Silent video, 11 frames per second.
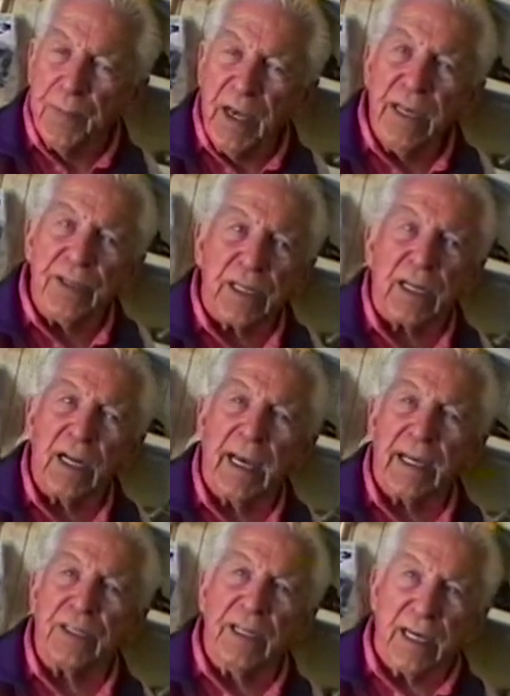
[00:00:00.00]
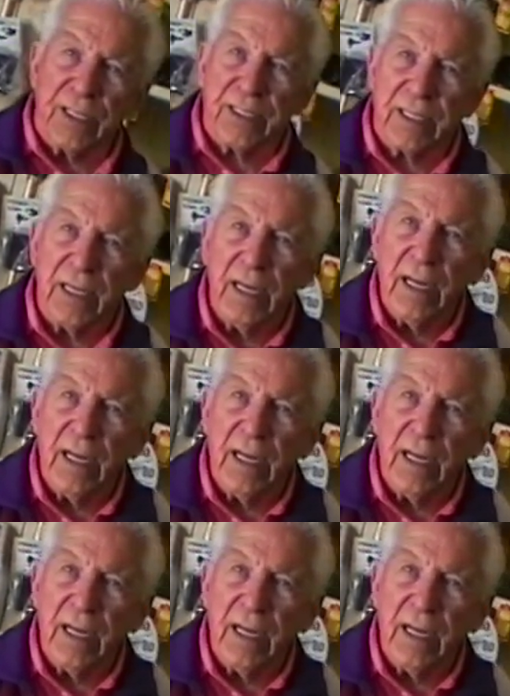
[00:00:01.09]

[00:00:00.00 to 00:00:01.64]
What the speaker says: made to collect dust,